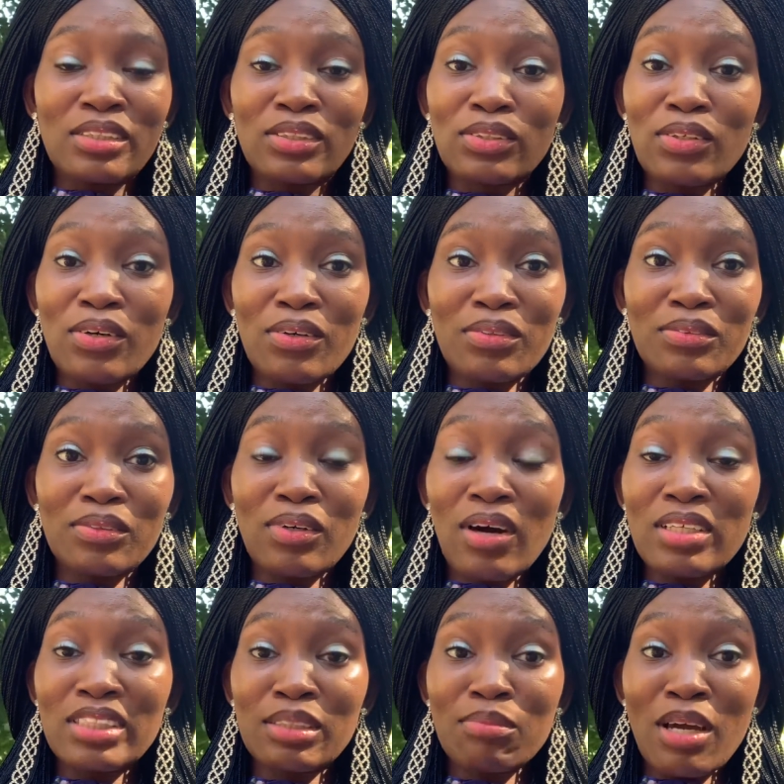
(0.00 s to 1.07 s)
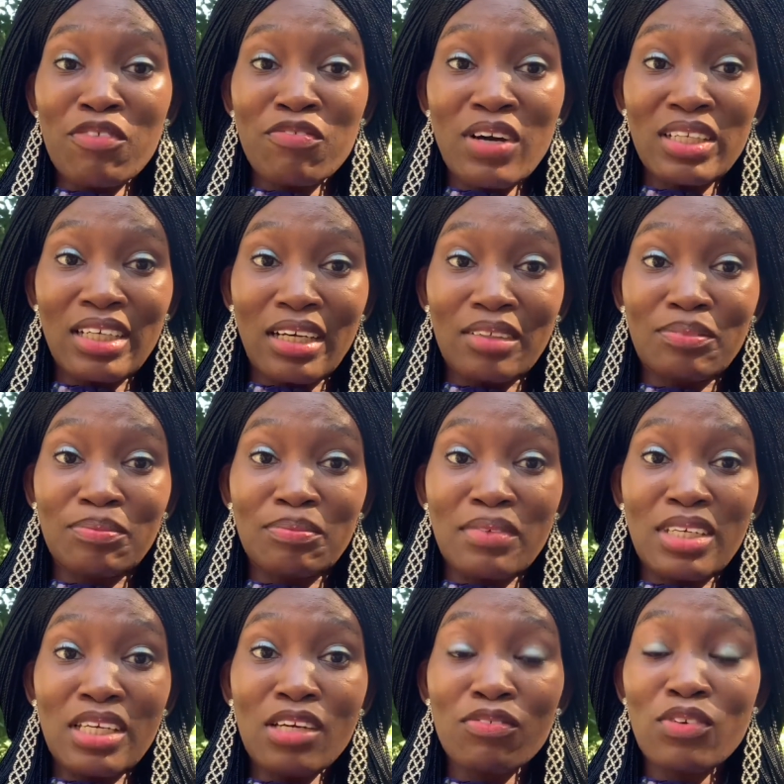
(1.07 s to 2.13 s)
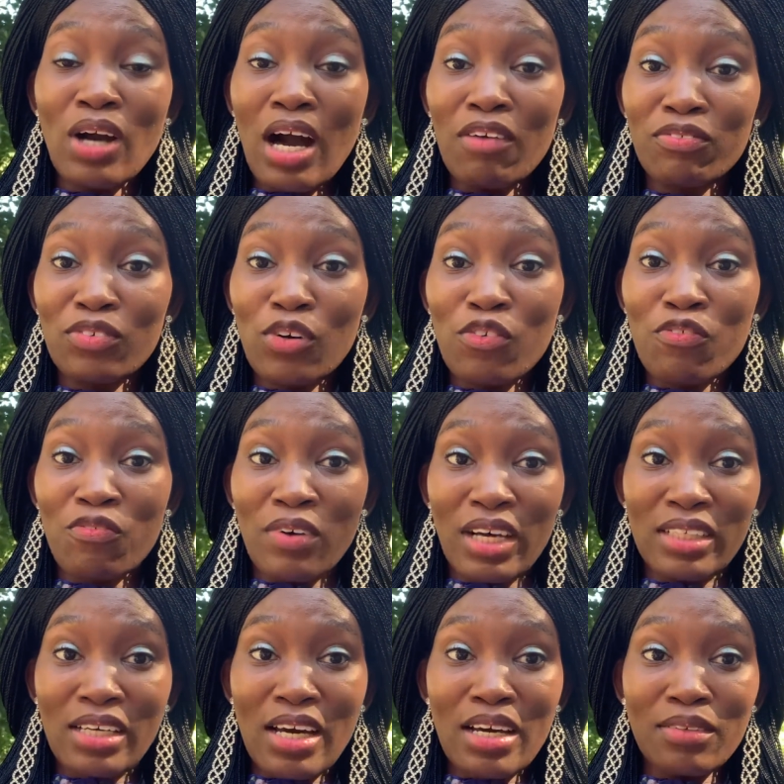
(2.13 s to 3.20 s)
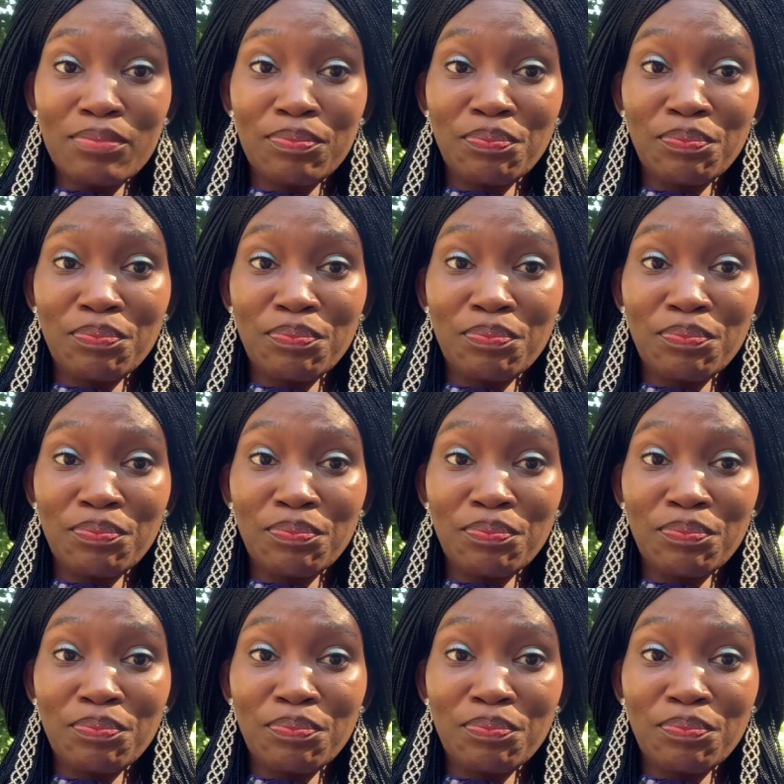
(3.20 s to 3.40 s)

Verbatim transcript: so god is my father if you have no father